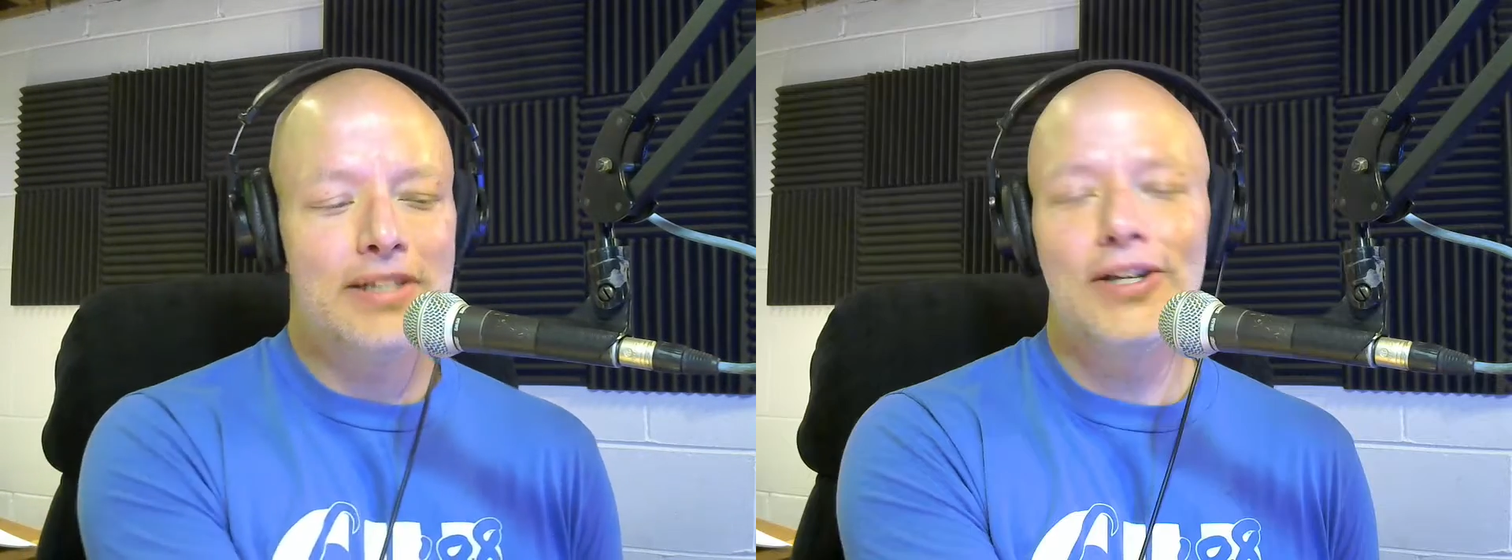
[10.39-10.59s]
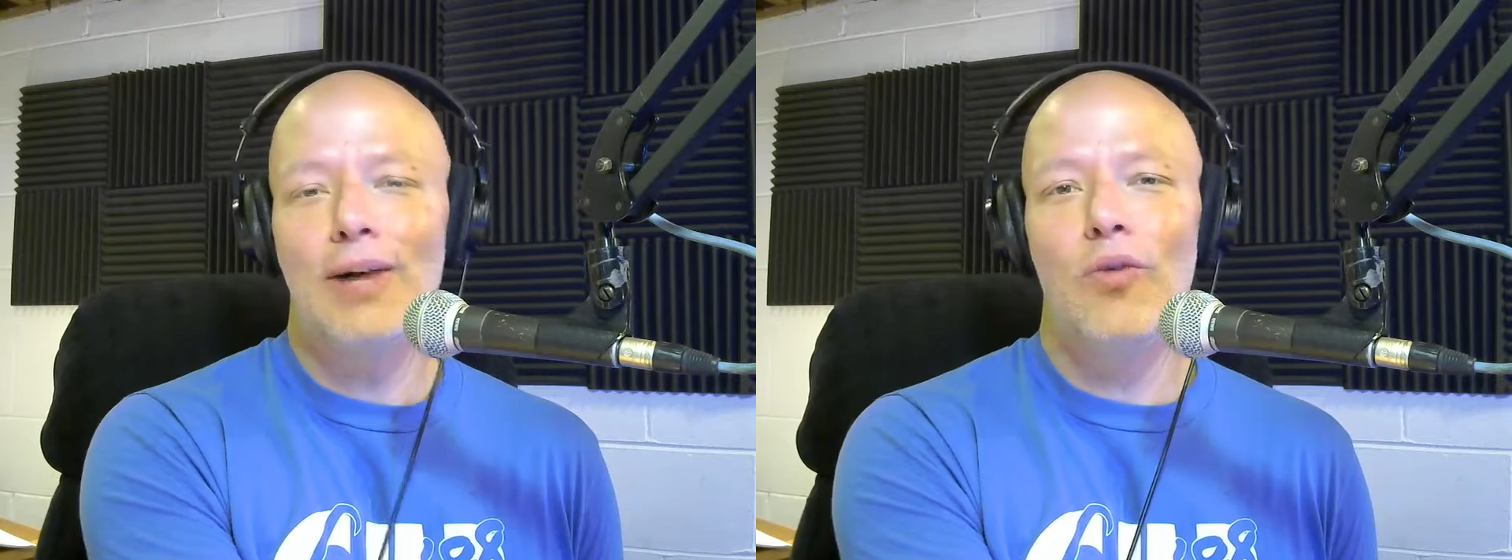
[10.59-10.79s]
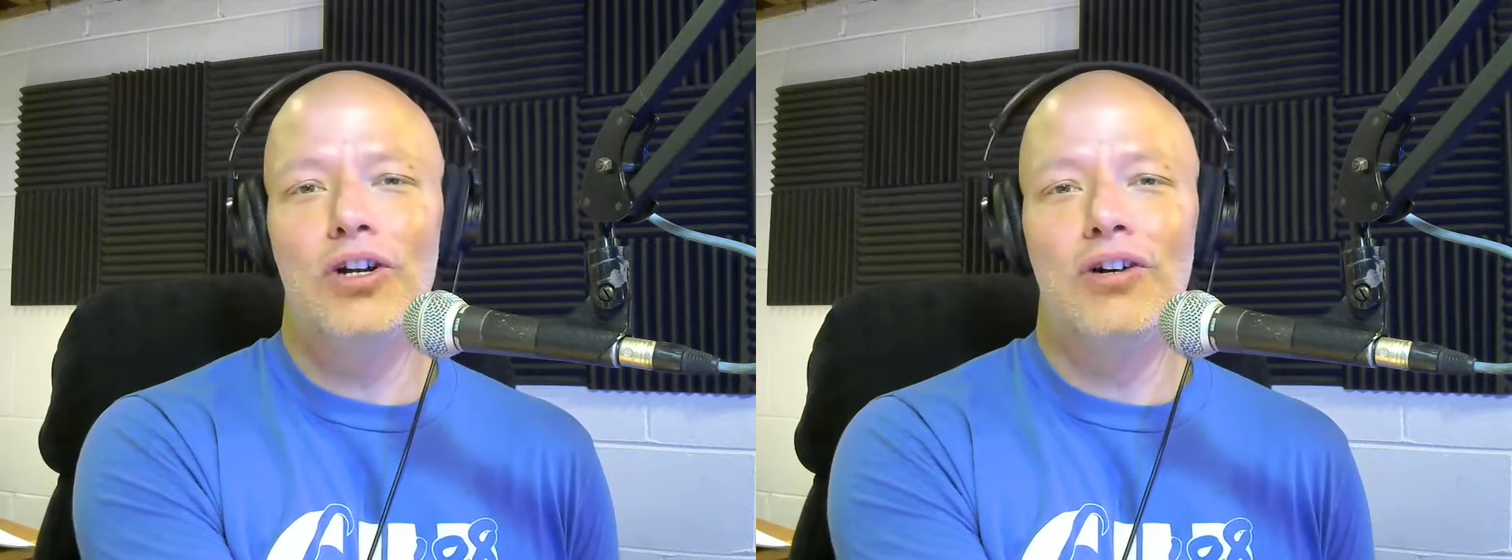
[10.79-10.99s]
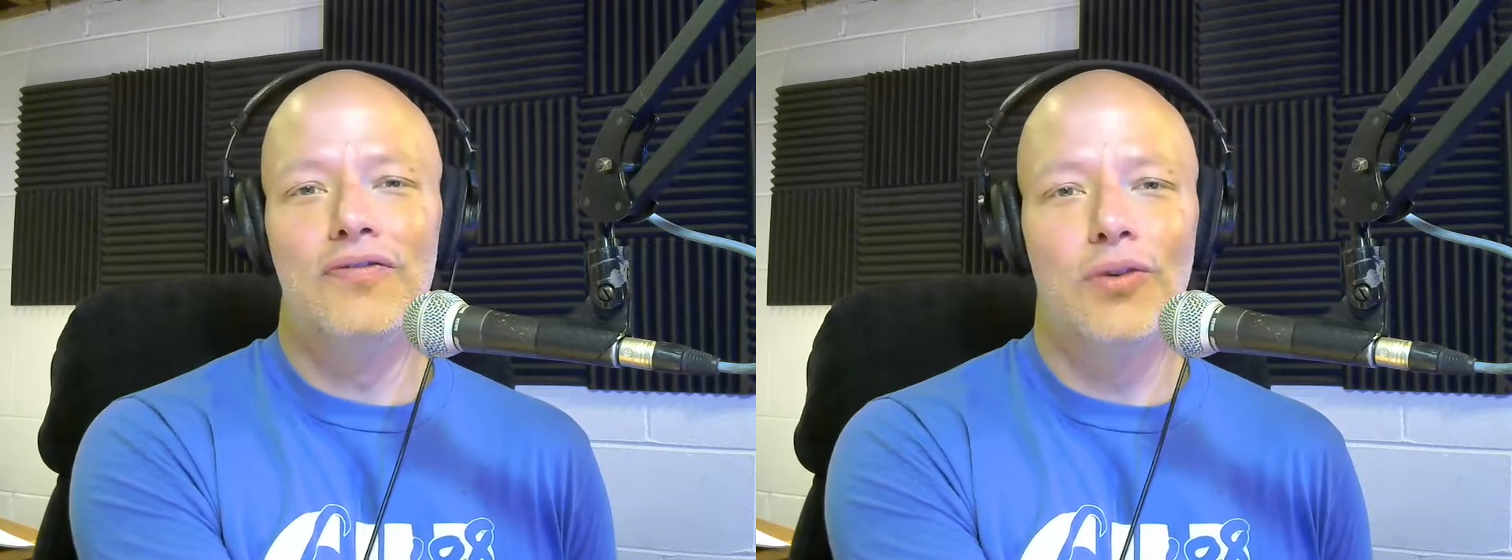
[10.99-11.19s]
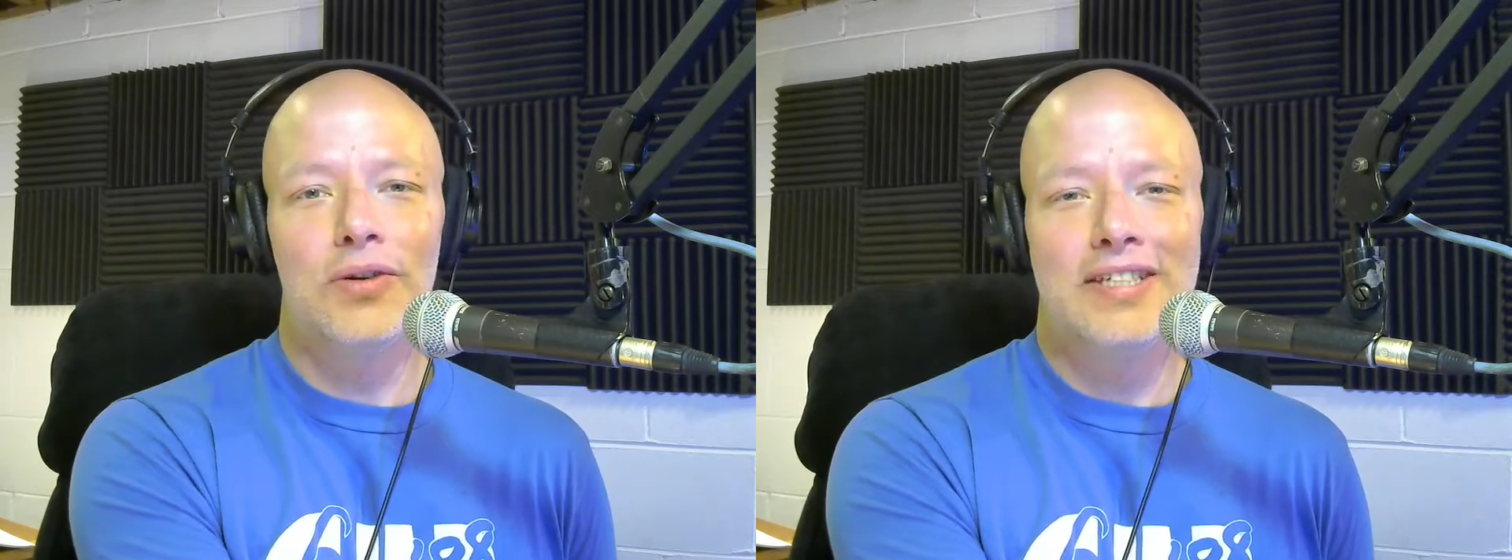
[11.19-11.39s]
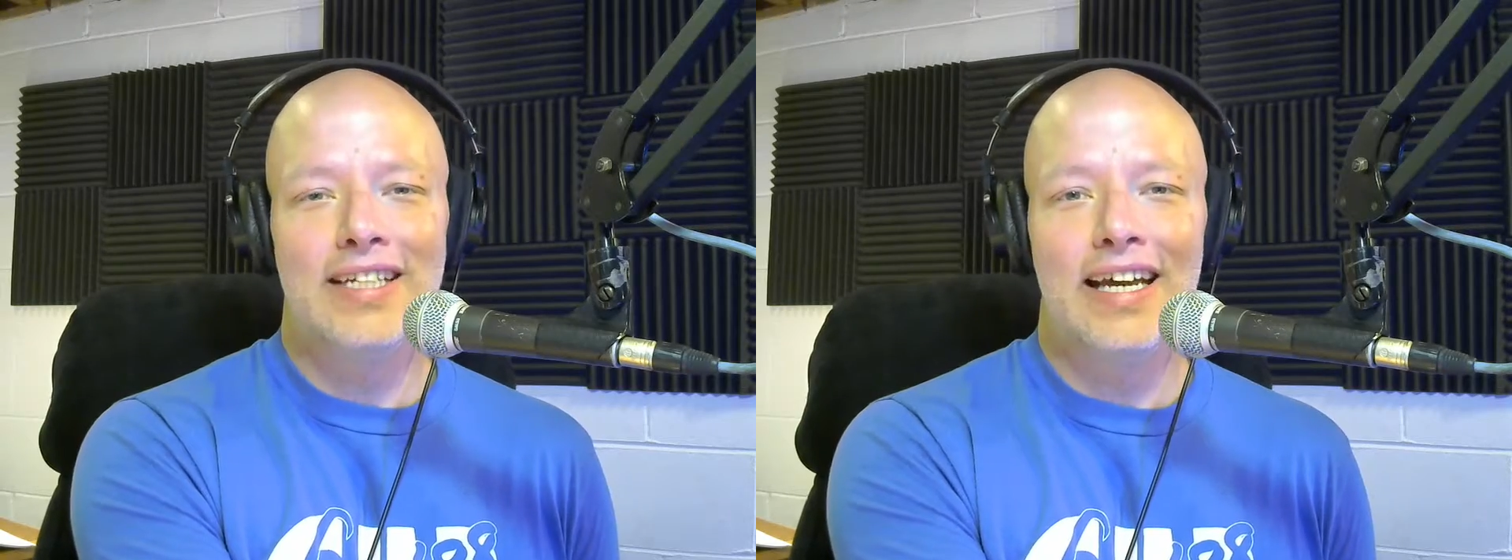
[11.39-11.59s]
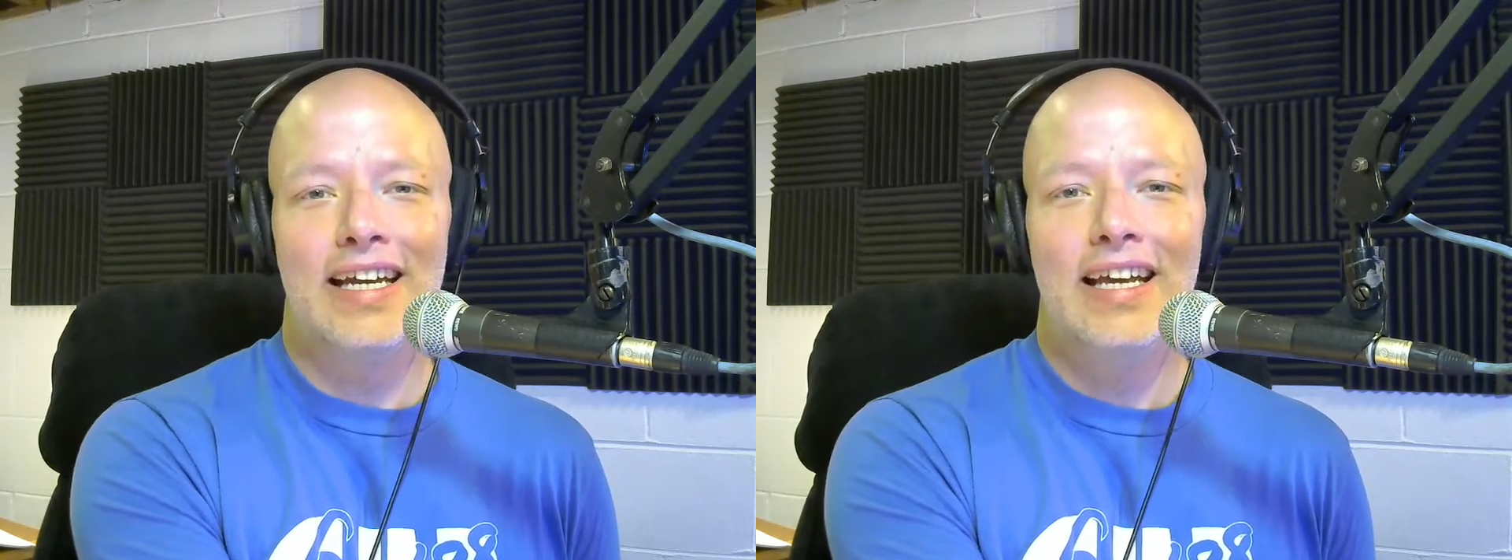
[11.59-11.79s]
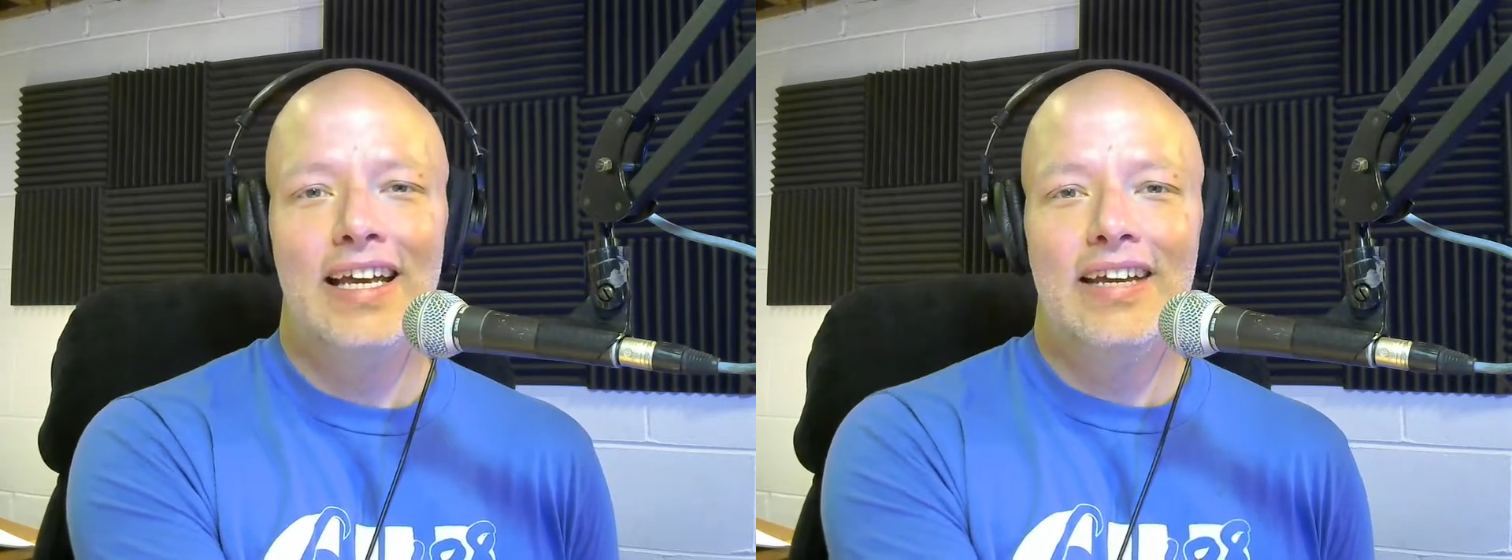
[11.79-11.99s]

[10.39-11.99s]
in Psalm 104 today.